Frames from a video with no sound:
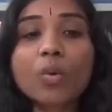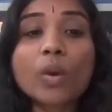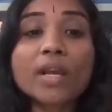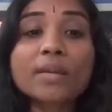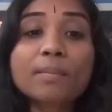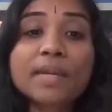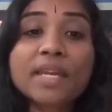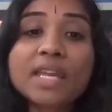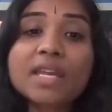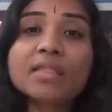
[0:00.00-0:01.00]
while
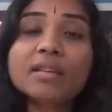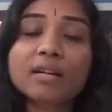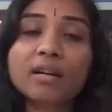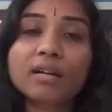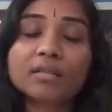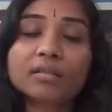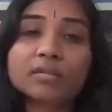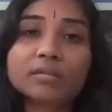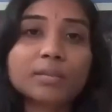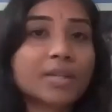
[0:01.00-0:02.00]
being in the car,
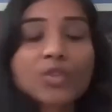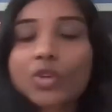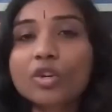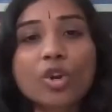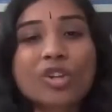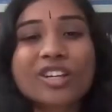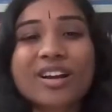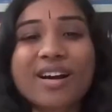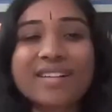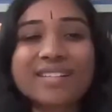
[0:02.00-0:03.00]
but you are not the
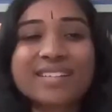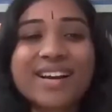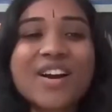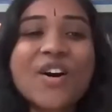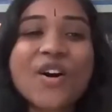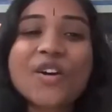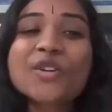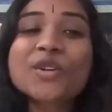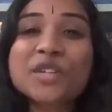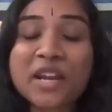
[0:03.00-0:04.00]
car. Or
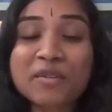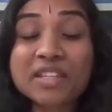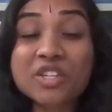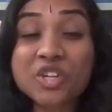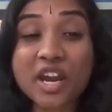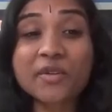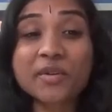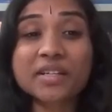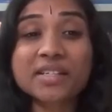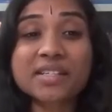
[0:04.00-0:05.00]
you're driving the
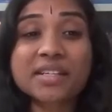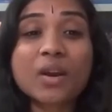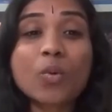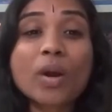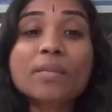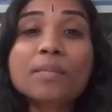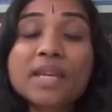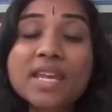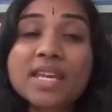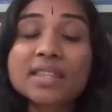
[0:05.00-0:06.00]
chariot while
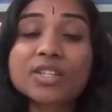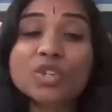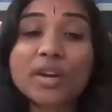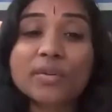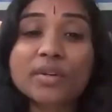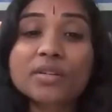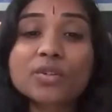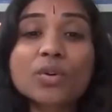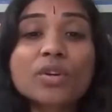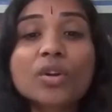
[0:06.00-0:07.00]
being in the chariot,
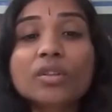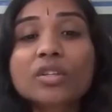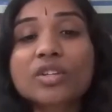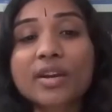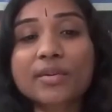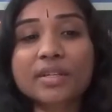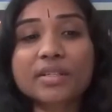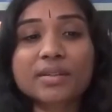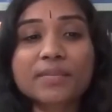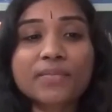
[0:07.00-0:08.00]
you are not the
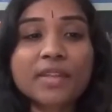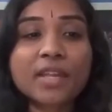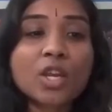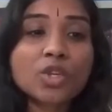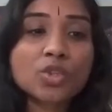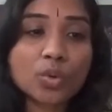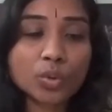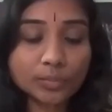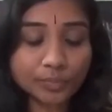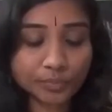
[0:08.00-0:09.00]
chariot.
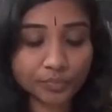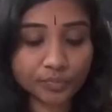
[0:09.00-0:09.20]
So,